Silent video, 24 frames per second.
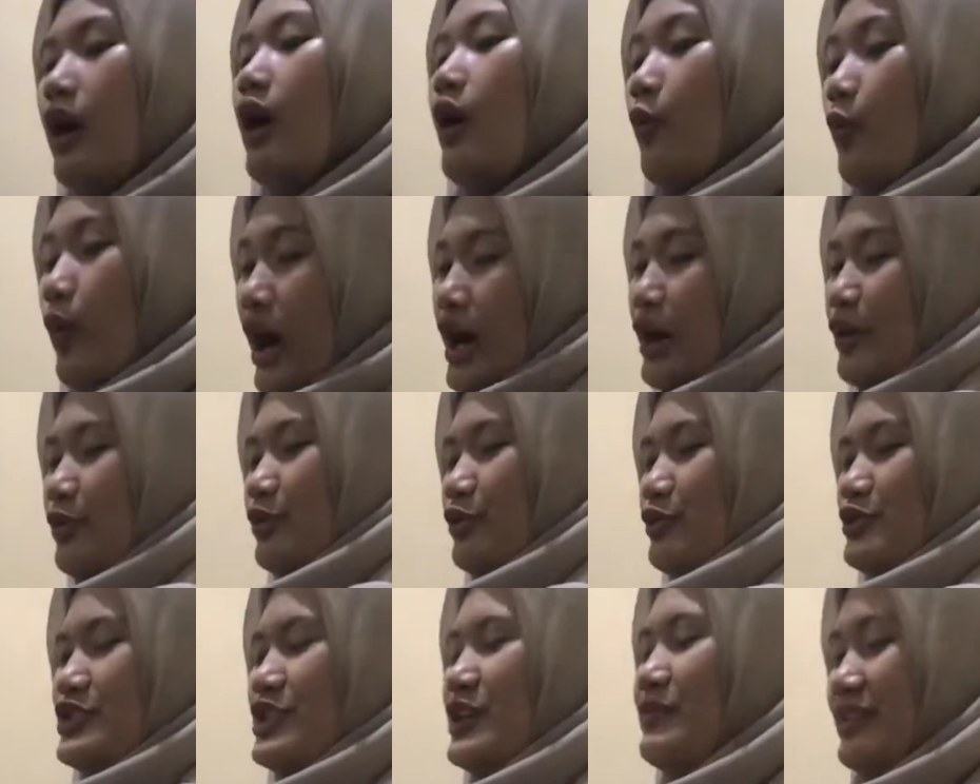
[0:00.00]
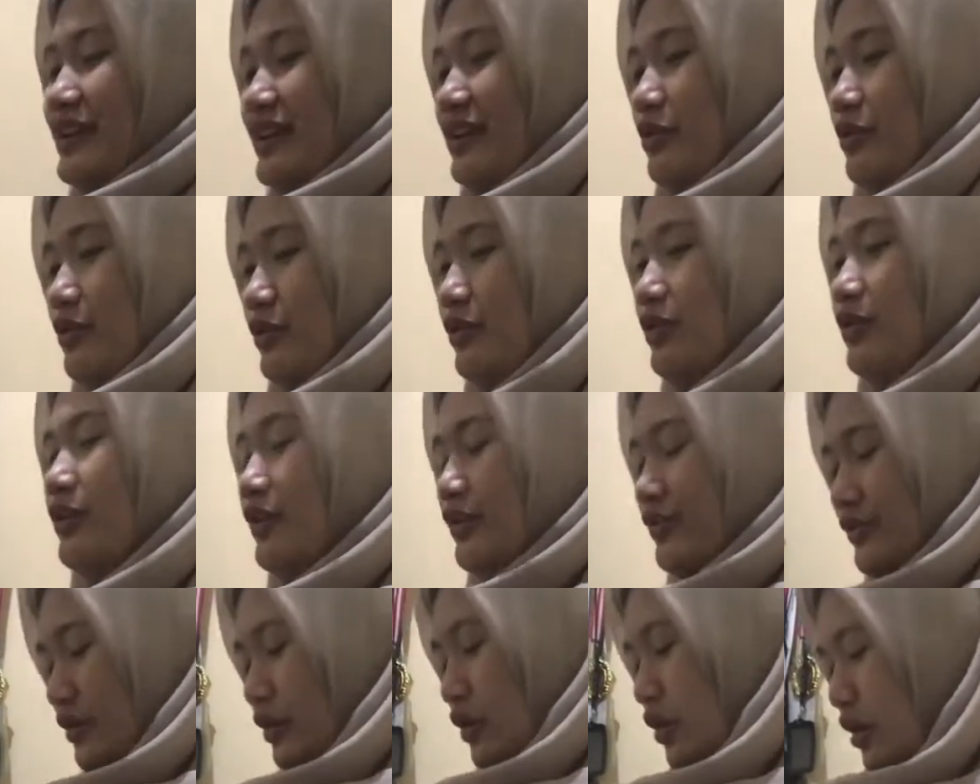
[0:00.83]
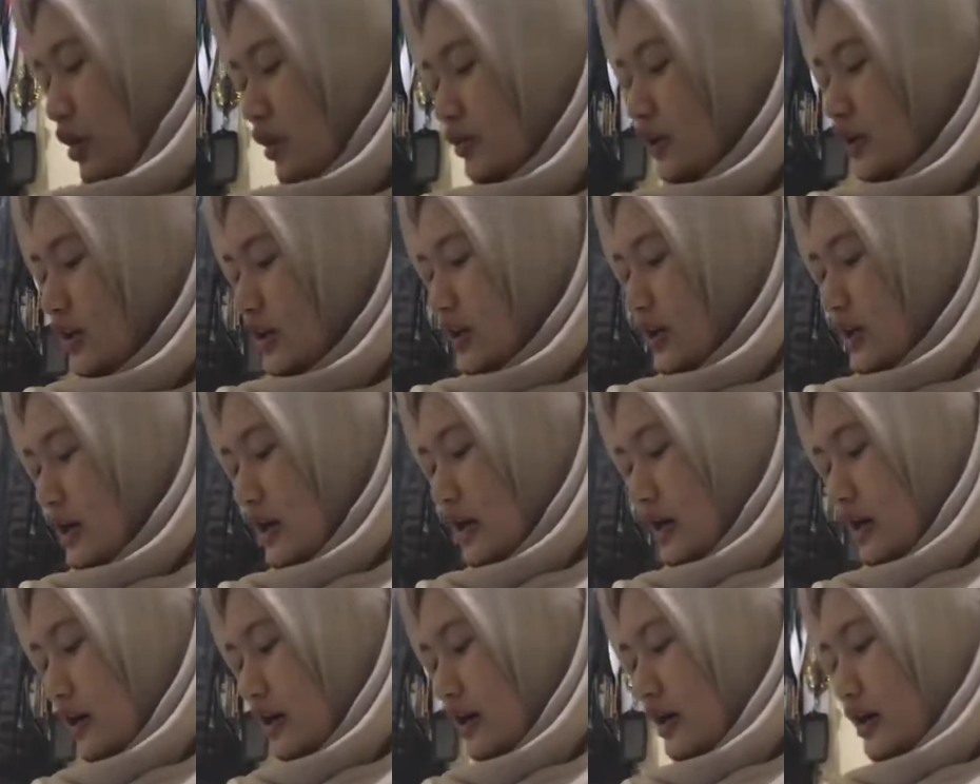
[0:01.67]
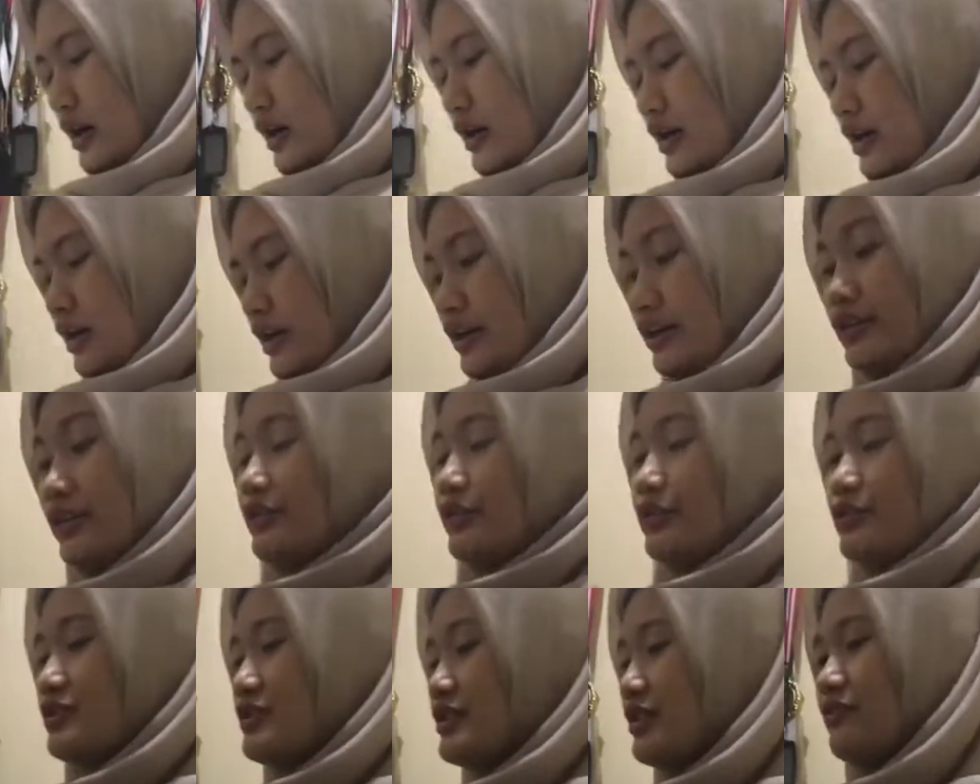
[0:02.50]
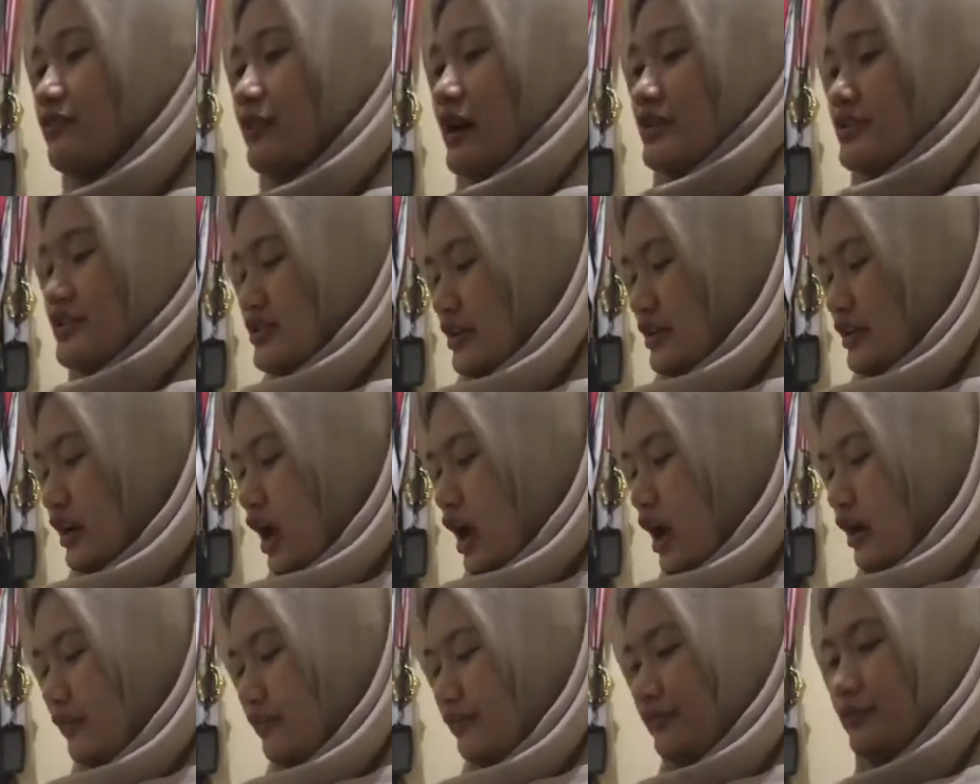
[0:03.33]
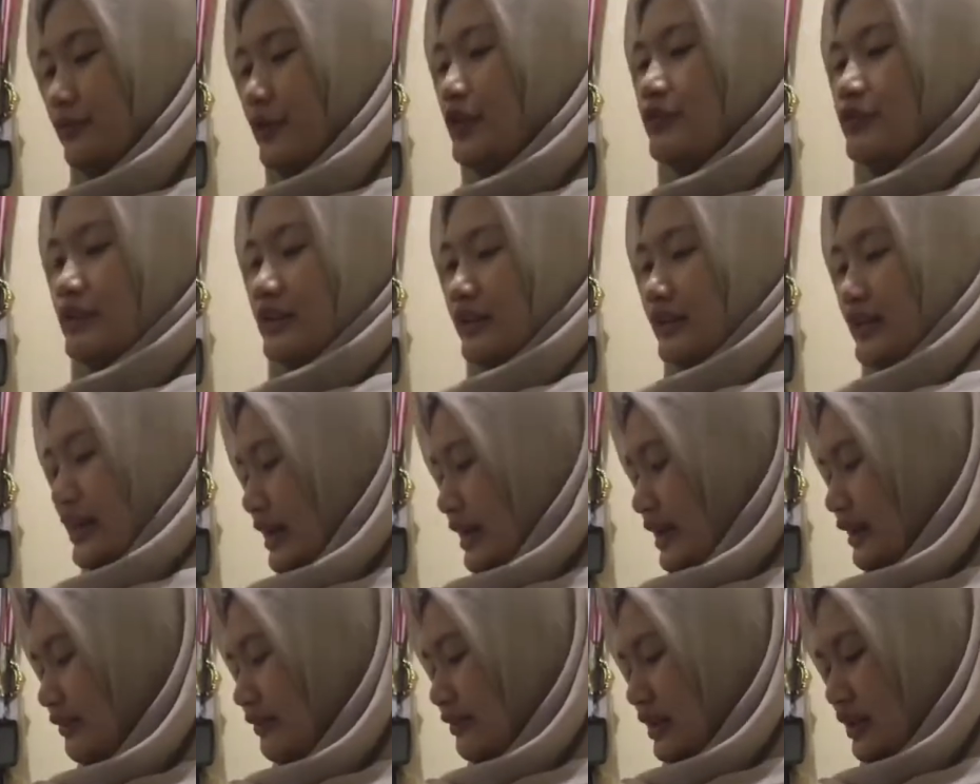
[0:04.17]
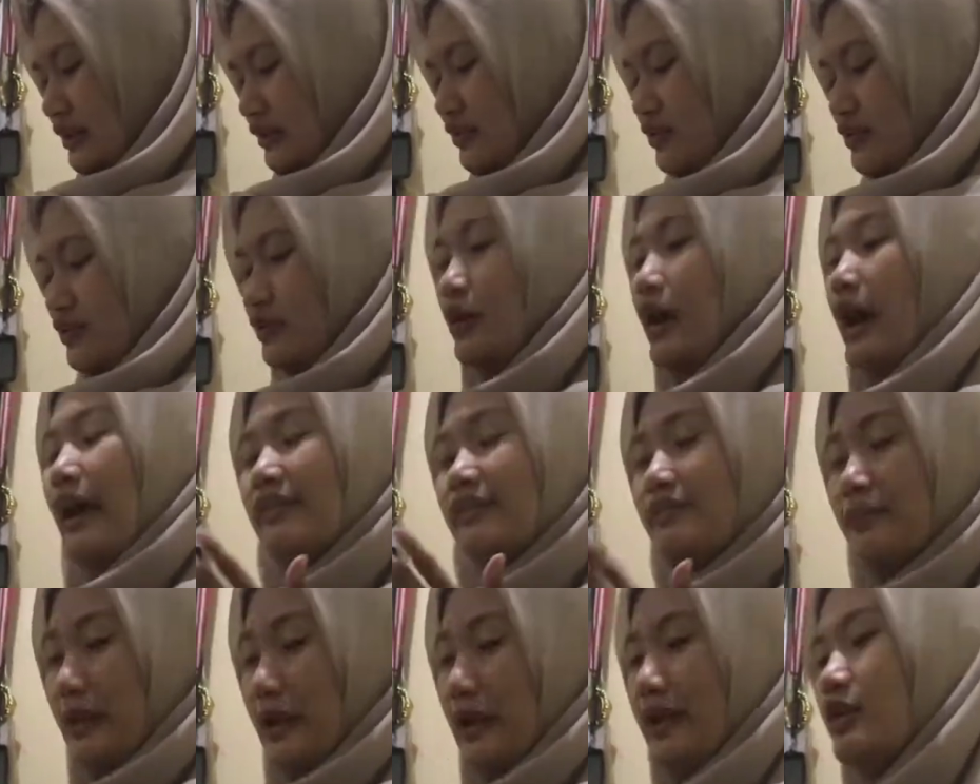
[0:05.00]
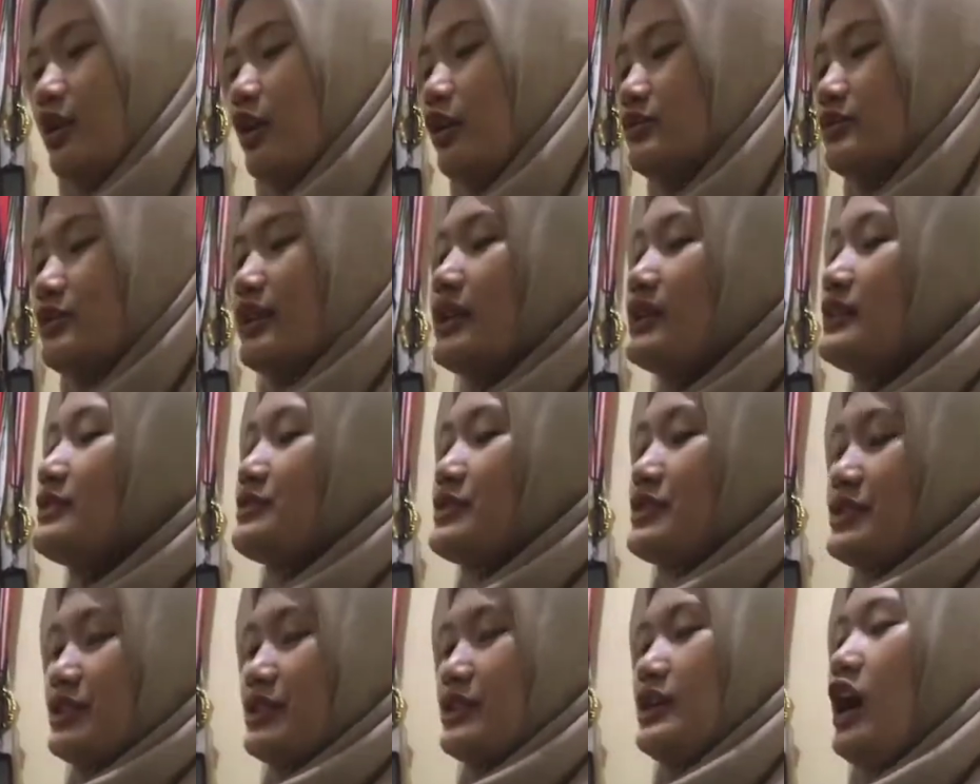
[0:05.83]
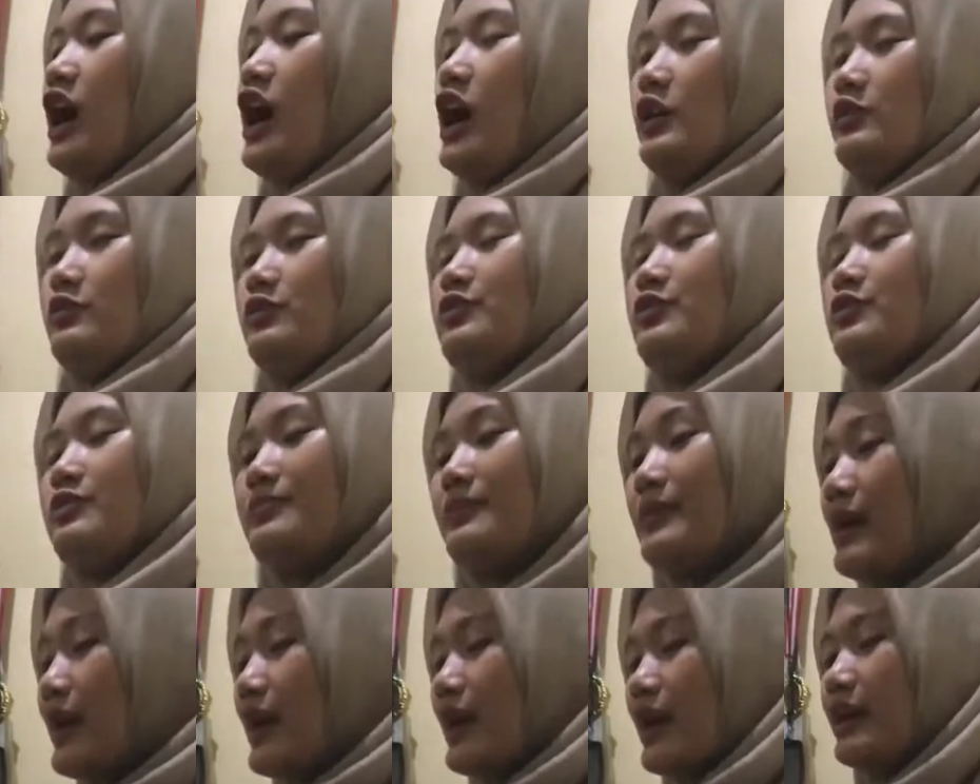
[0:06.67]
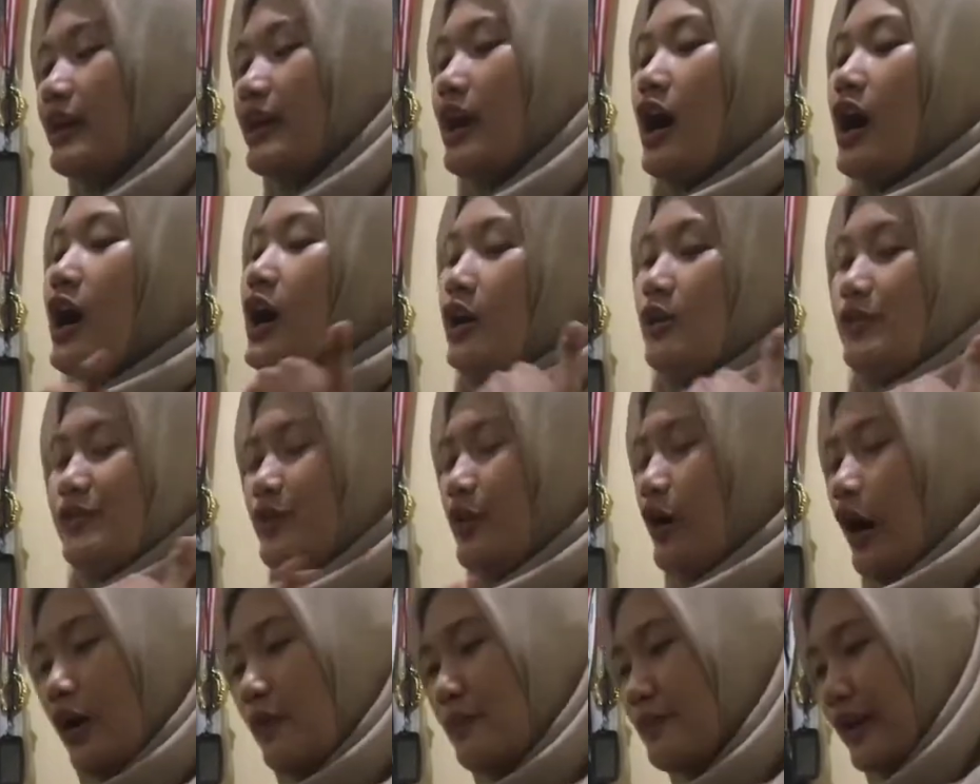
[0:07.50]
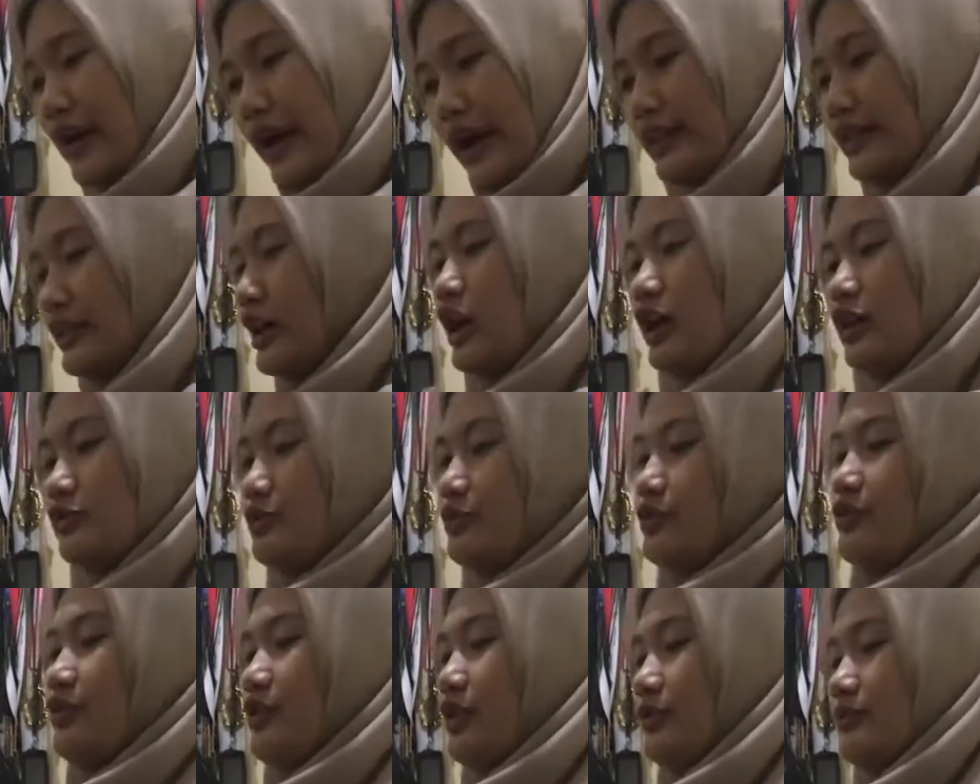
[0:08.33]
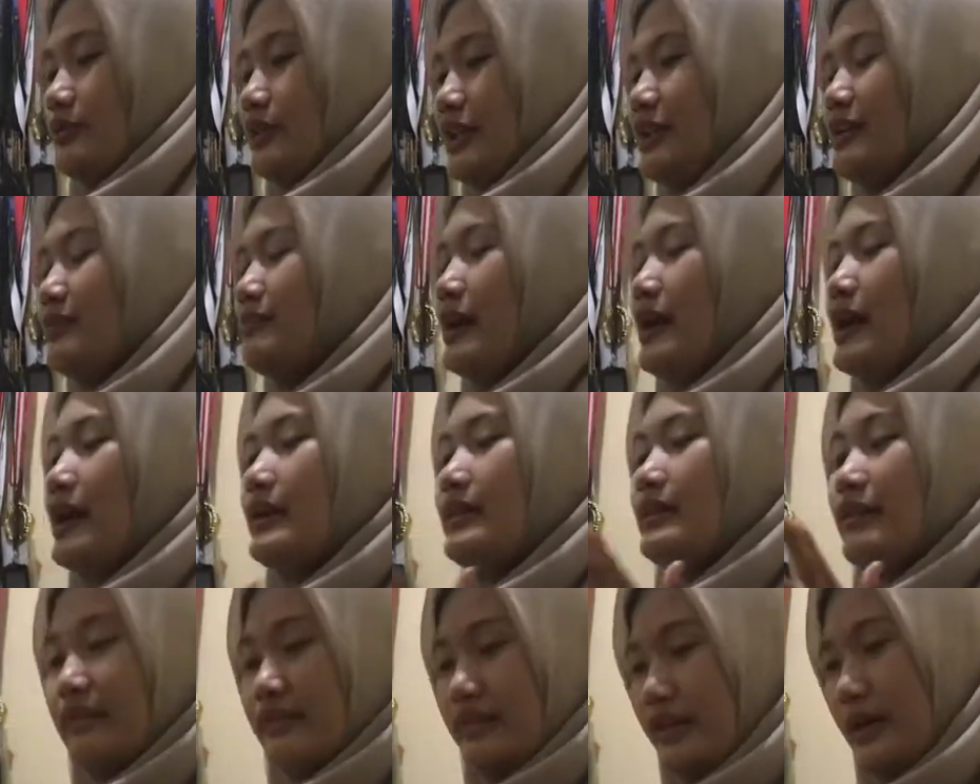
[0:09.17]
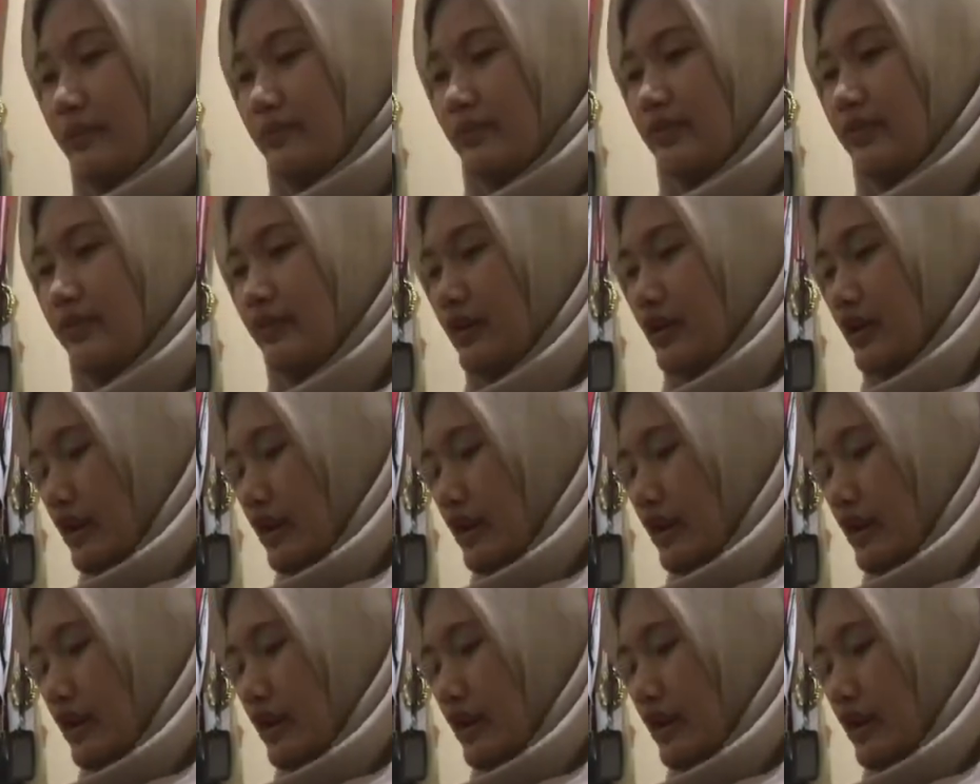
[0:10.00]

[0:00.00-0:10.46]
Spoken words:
Wow, good job, Seno. So, the social function of procedure text is to explain or tell the reader how to make, how to operate, how to do something by the steps.